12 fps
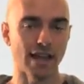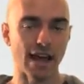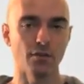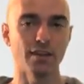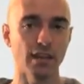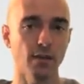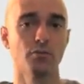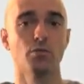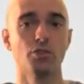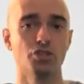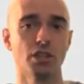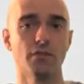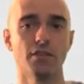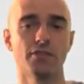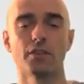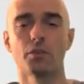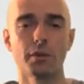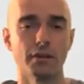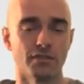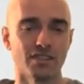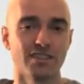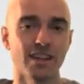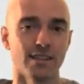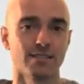allowed him to achieve this degree of
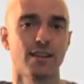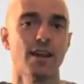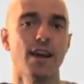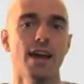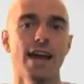success.